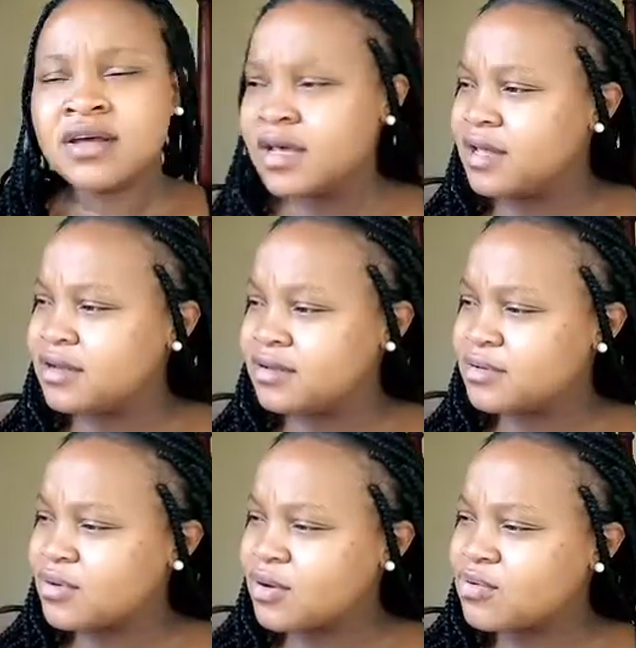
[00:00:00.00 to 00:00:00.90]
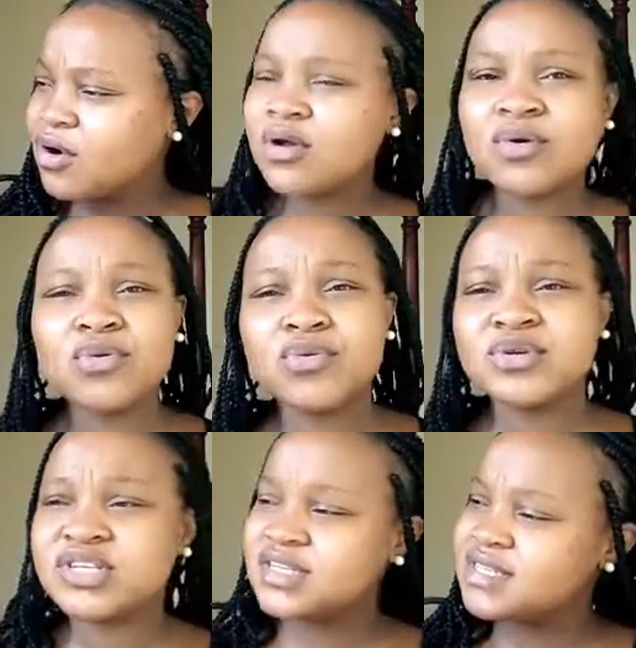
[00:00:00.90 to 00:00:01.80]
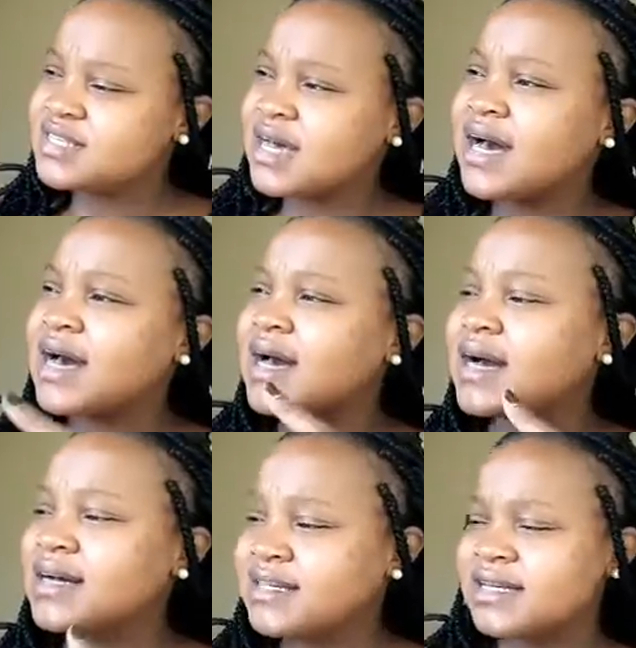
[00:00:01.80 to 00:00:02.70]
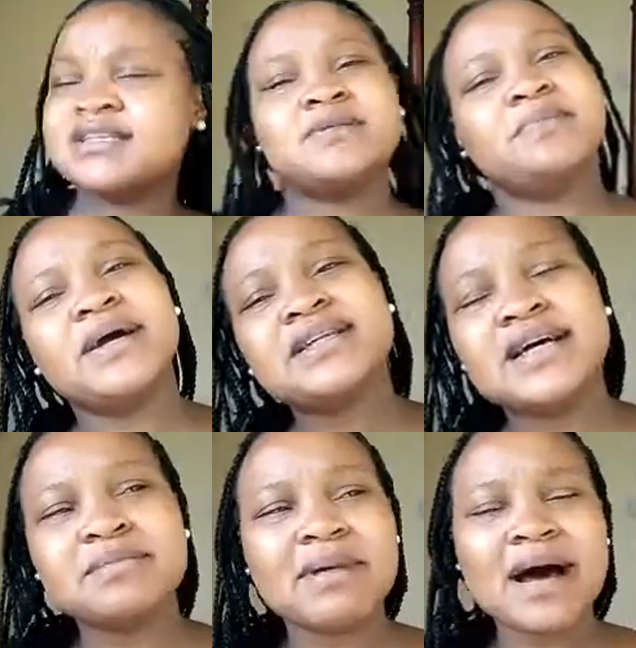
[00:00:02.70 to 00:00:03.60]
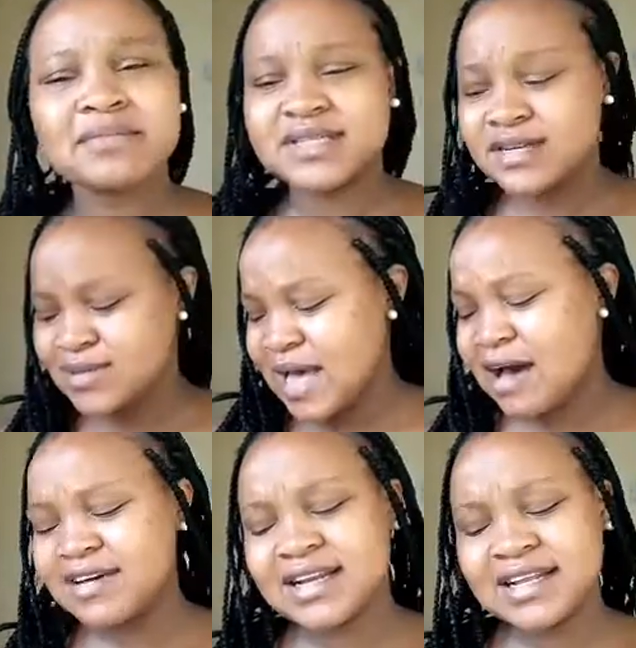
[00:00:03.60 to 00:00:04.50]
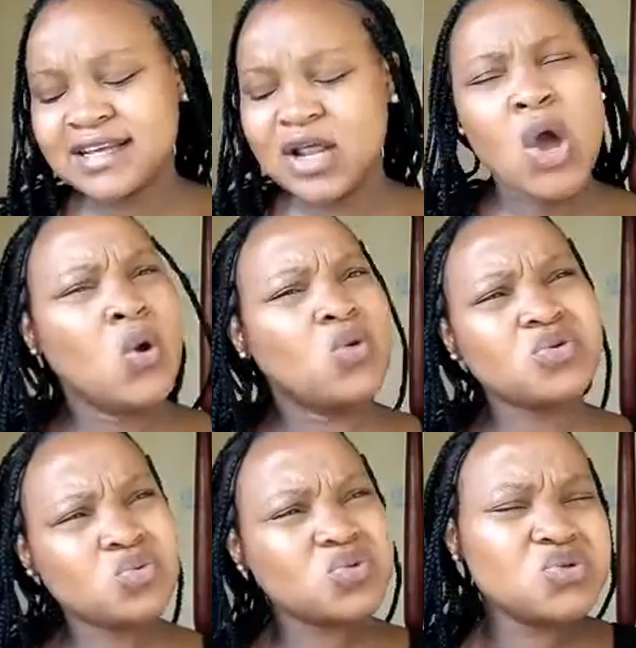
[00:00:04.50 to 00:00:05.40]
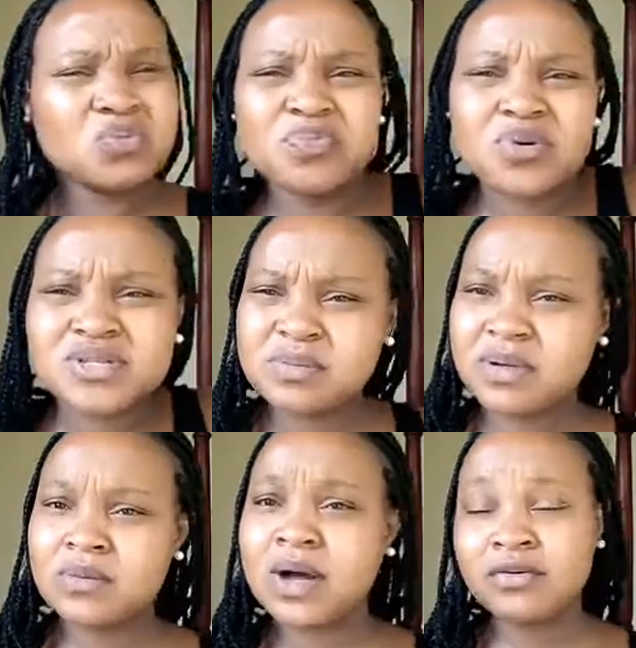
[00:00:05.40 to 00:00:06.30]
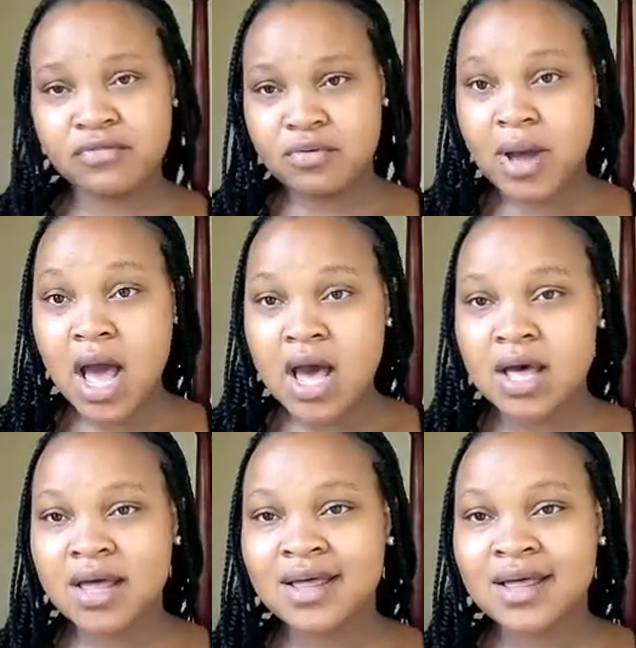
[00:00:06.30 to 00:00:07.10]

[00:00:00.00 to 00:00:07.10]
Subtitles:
And you know who you, she's a expectant mom, she doesn't have another kid. What would you possibly want from her?